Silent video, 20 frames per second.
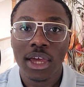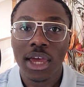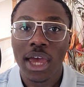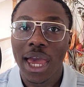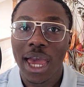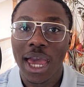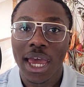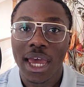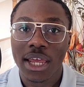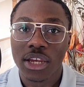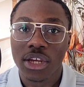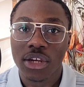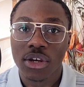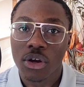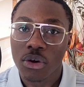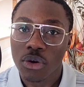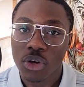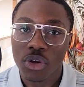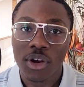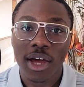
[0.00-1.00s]
and
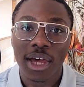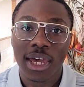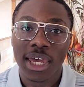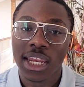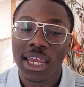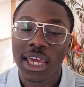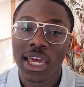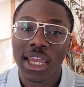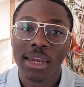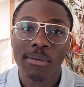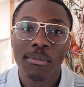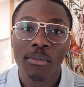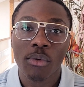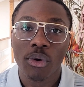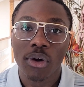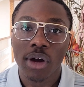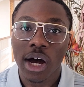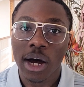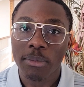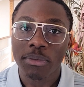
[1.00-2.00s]
you're not getting any
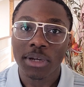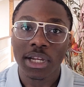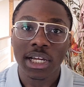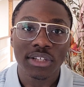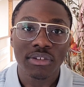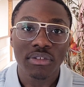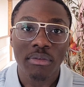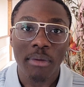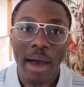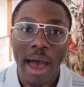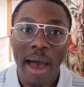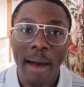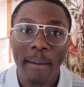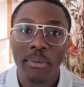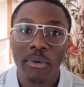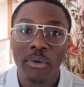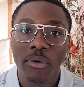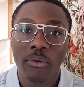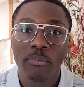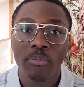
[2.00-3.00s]
more updates from
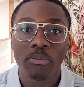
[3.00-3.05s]
Apple,